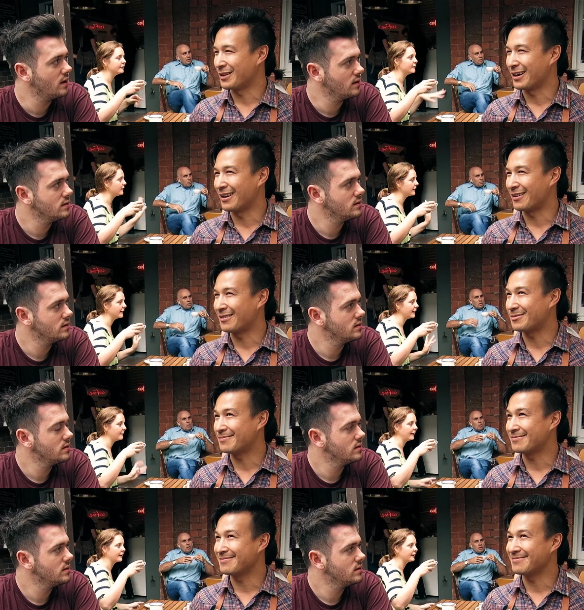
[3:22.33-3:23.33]

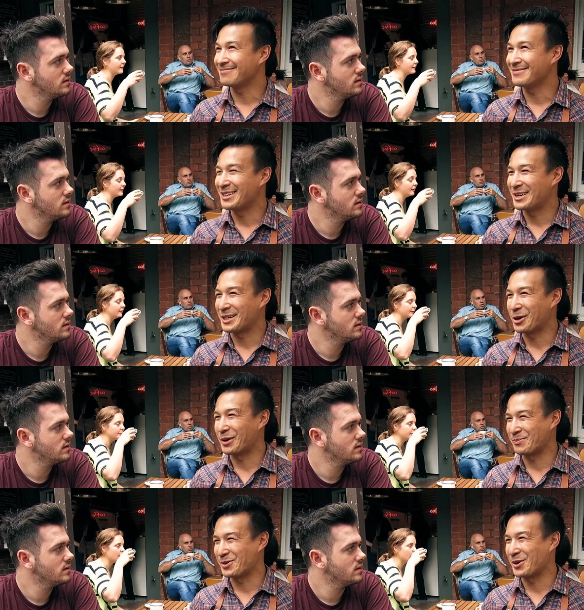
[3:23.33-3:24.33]
Speaker 1: without
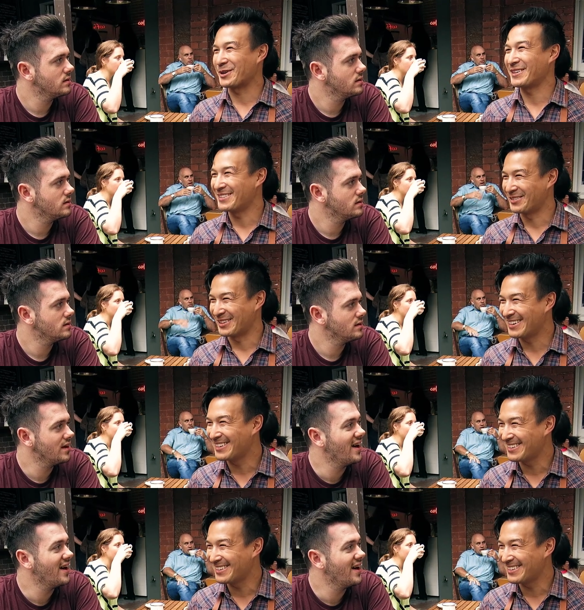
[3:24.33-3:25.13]
going broke, really.